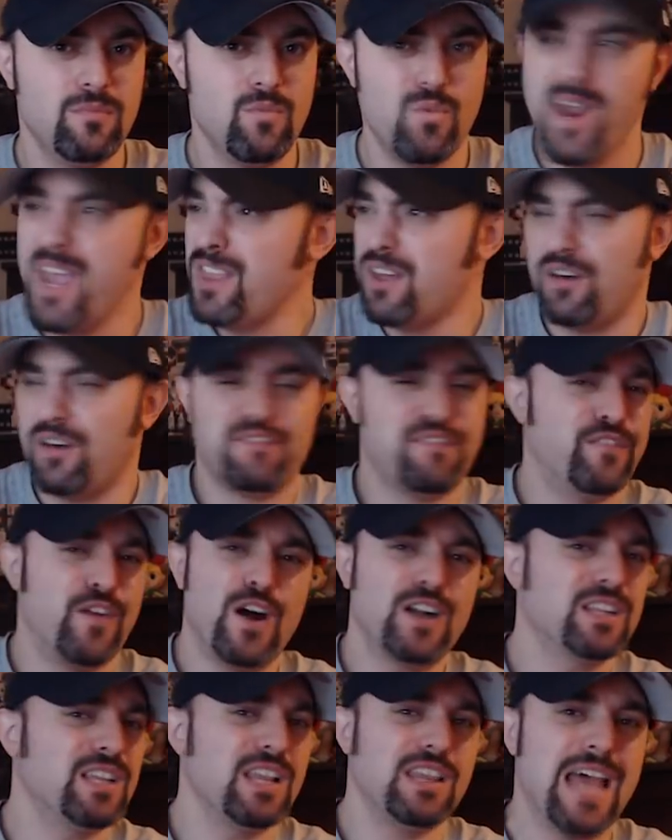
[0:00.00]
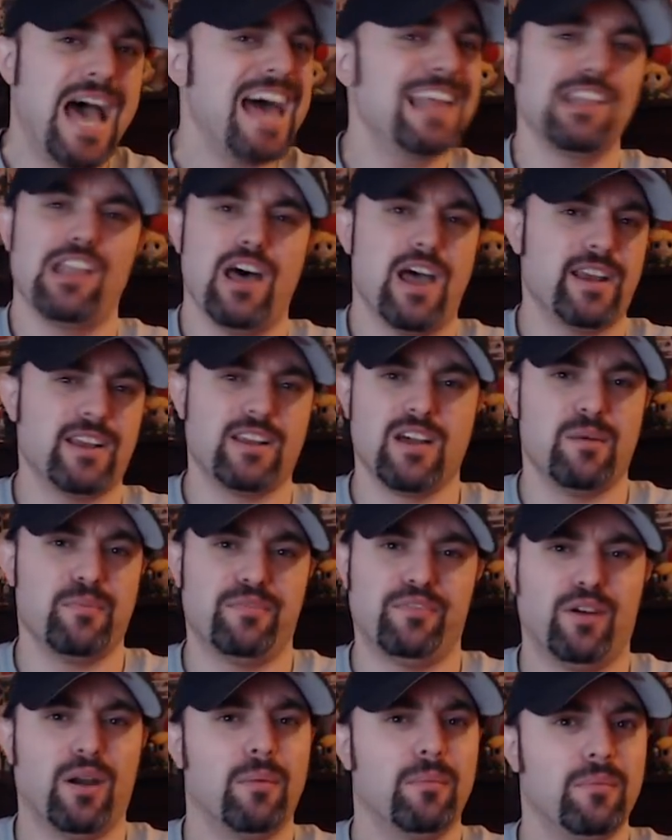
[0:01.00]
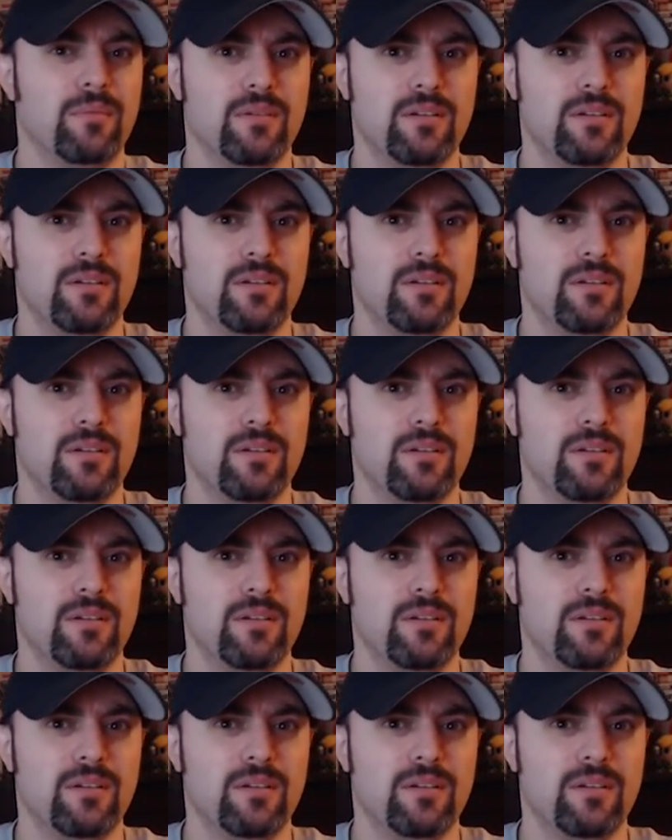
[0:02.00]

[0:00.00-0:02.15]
Where the fuck did that line come from?